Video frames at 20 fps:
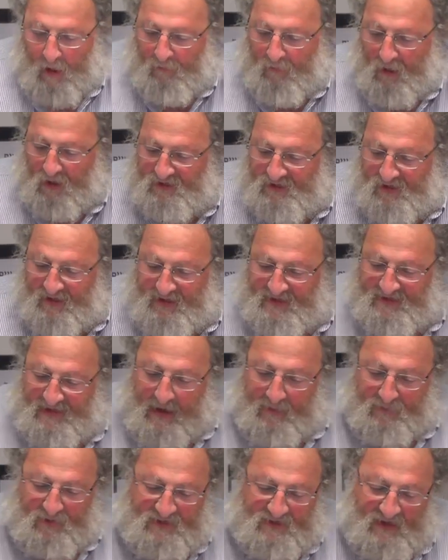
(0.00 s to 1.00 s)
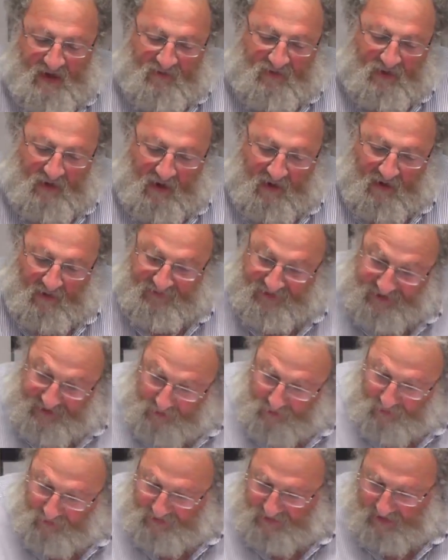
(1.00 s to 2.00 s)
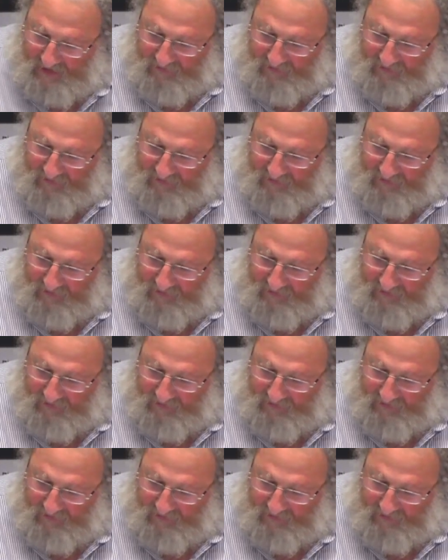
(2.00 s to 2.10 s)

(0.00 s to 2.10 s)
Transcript: Most of the examples given are of Jews